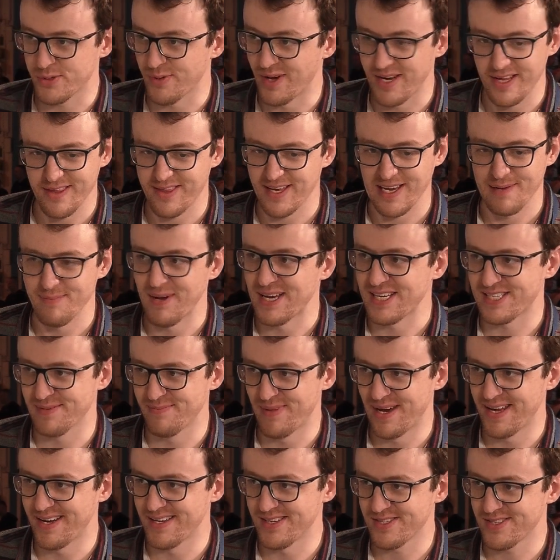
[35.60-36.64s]
to anything, it makes it
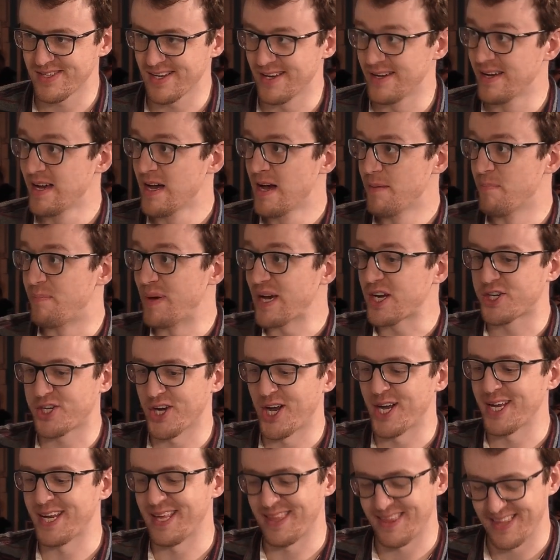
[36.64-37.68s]
better. So big
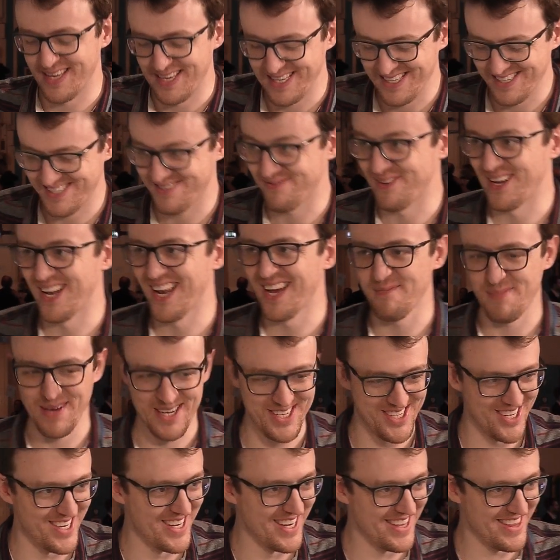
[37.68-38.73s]
shiny things. We like big
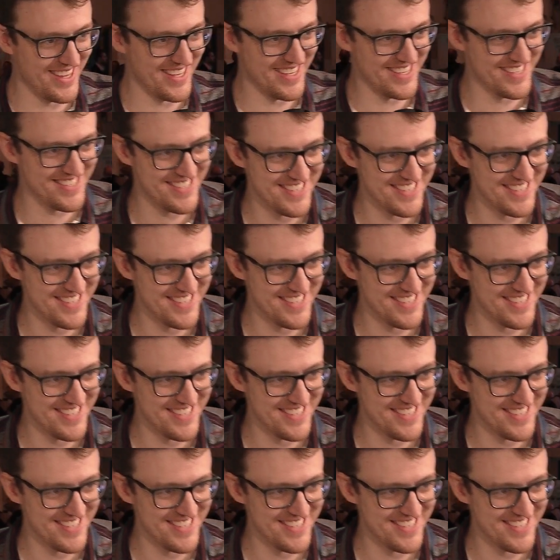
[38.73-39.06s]
shiny things.